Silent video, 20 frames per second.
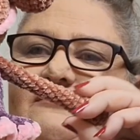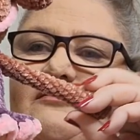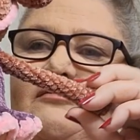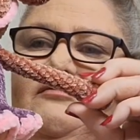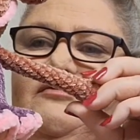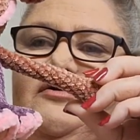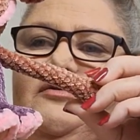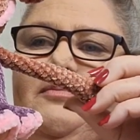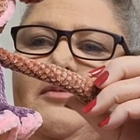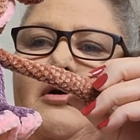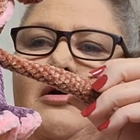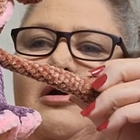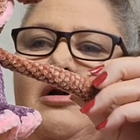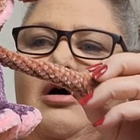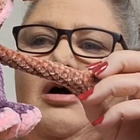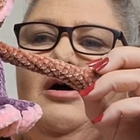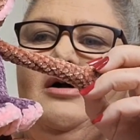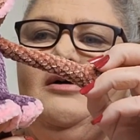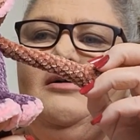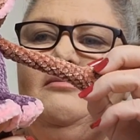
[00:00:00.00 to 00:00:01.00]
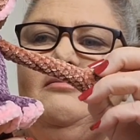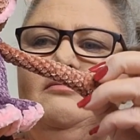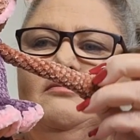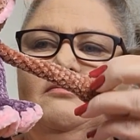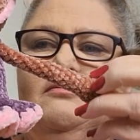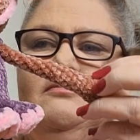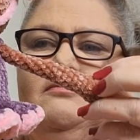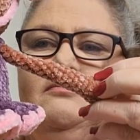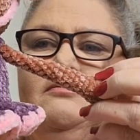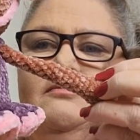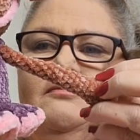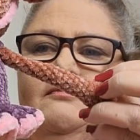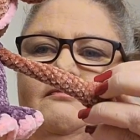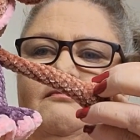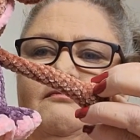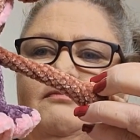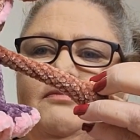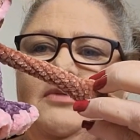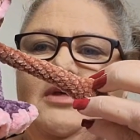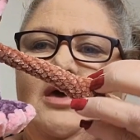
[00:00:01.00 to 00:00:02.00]
from Spotlight,
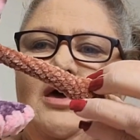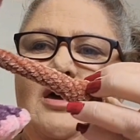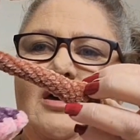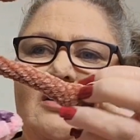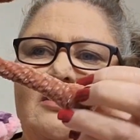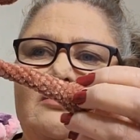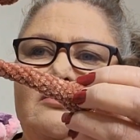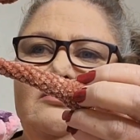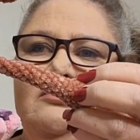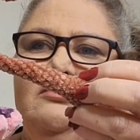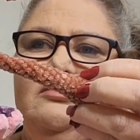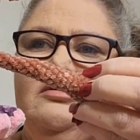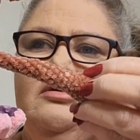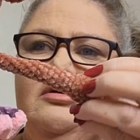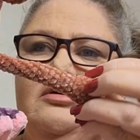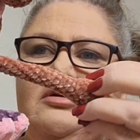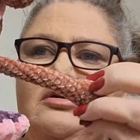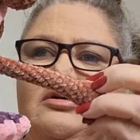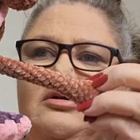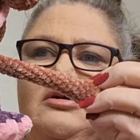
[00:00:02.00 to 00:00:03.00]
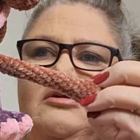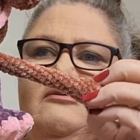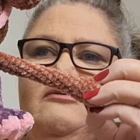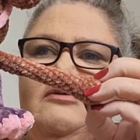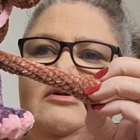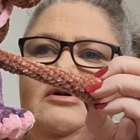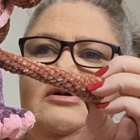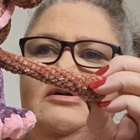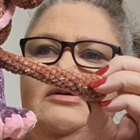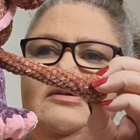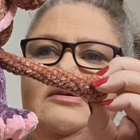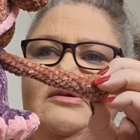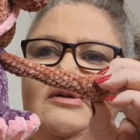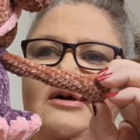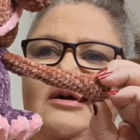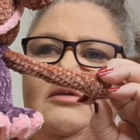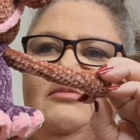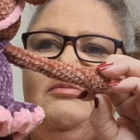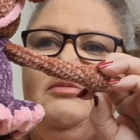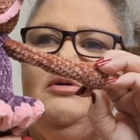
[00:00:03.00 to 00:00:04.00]
and I don't know if you can
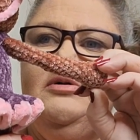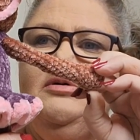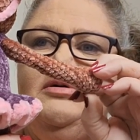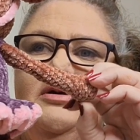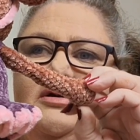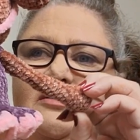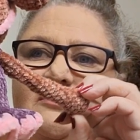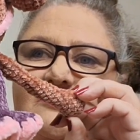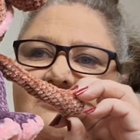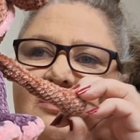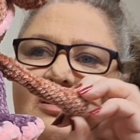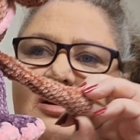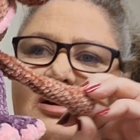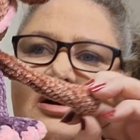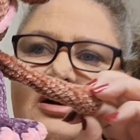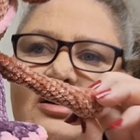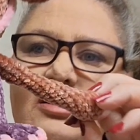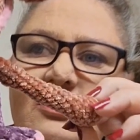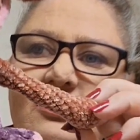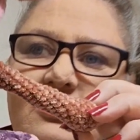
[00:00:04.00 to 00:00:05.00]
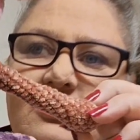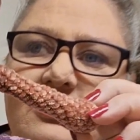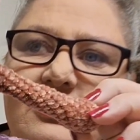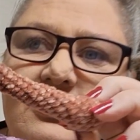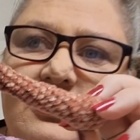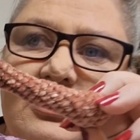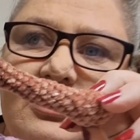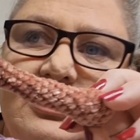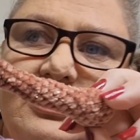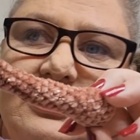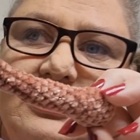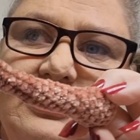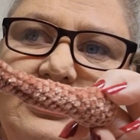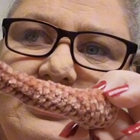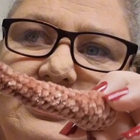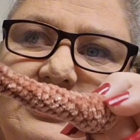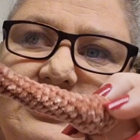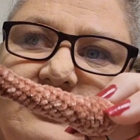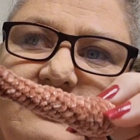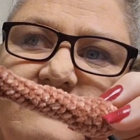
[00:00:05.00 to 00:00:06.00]
see, but there's like
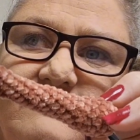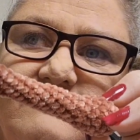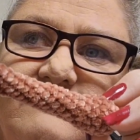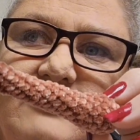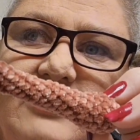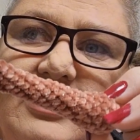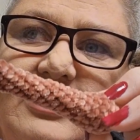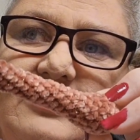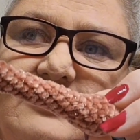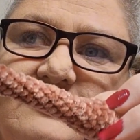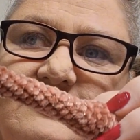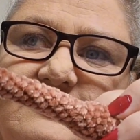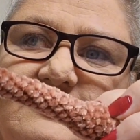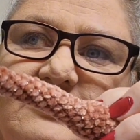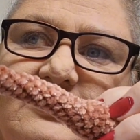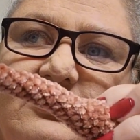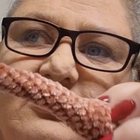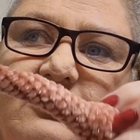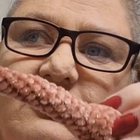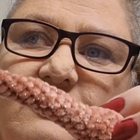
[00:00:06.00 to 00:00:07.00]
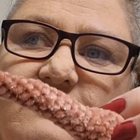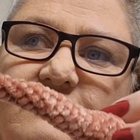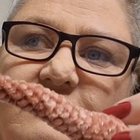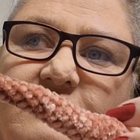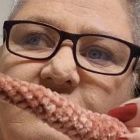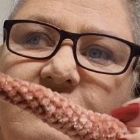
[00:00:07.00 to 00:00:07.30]
glitter flecks in her,